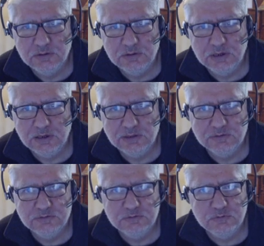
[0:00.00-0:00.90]
Yeah, it
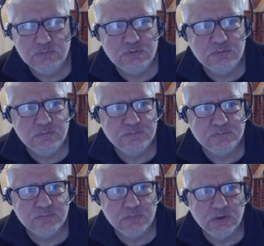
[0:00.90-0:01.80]
looks normal.
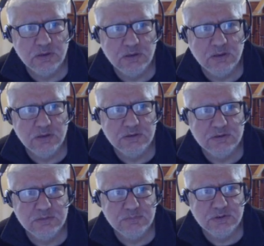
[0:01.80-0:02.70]
Let's
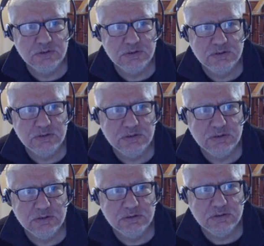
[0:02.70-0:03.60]
bring in
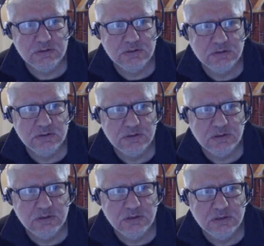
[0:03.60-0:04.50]
the
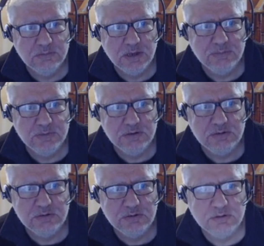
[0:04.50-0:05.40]
map
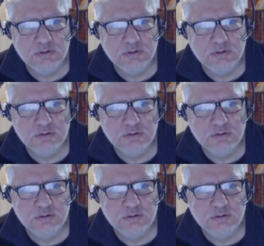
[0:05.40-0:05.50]
editor.